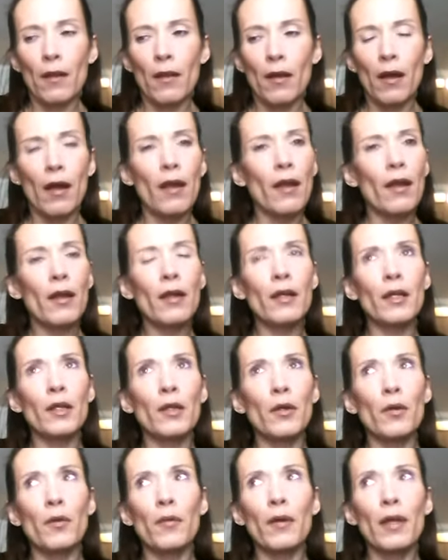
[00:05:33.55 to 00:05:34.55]
I, you
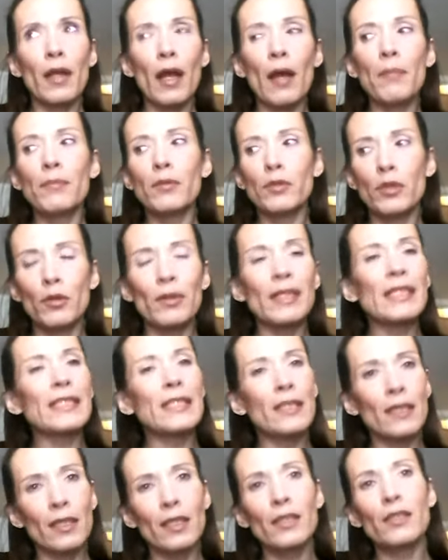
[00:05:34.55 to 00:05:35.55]
know, and I'm doing
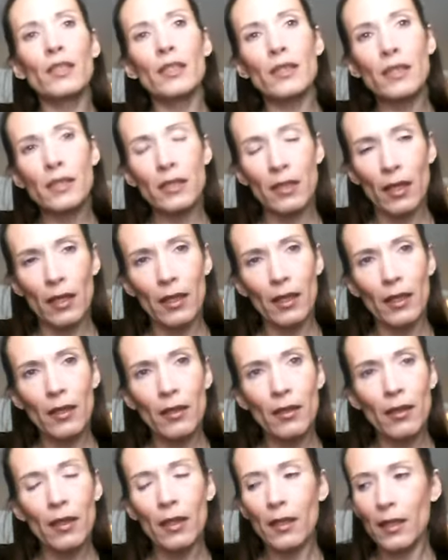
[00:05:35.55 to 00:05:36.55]
diligent
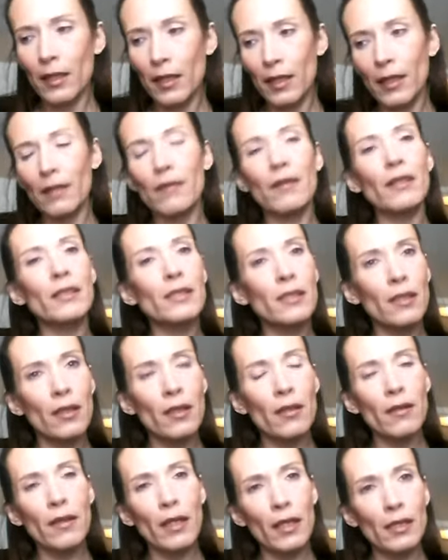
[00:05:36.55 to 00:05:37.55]
study and getting these
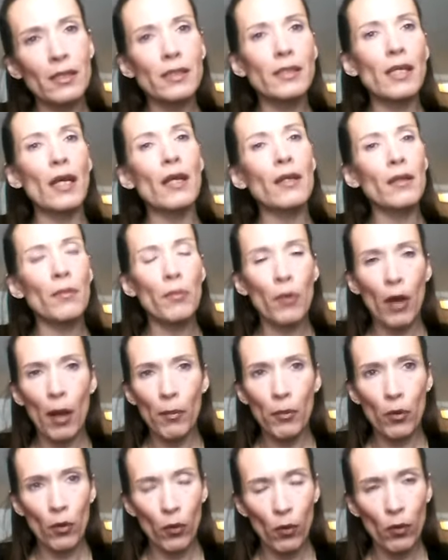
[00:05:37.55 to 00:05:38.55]
things set in
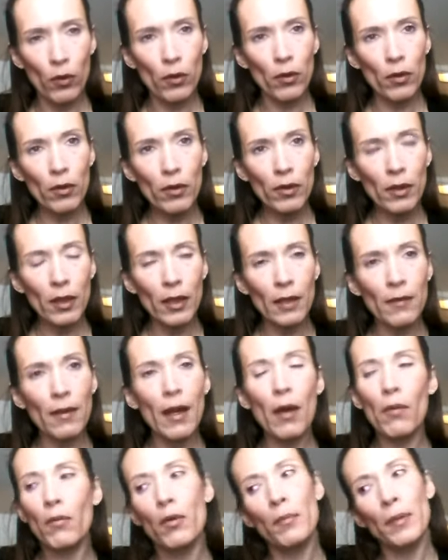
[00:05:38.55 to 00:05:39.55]
proper order. And
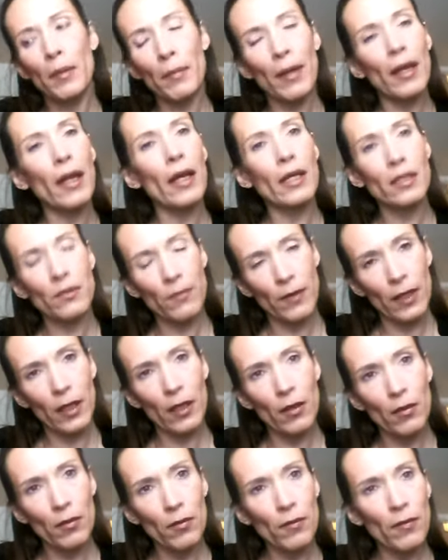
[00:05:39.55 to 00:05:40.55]
that will be my next
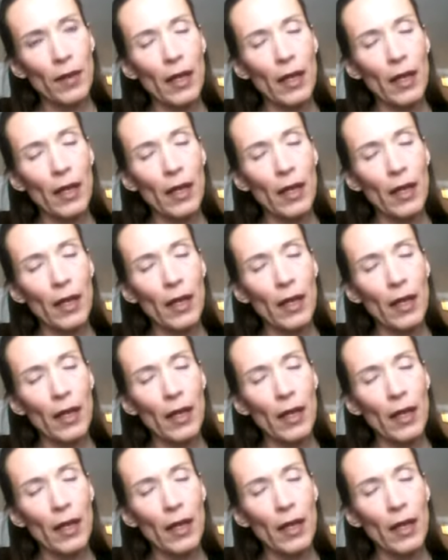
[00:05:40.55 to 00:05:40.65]
video.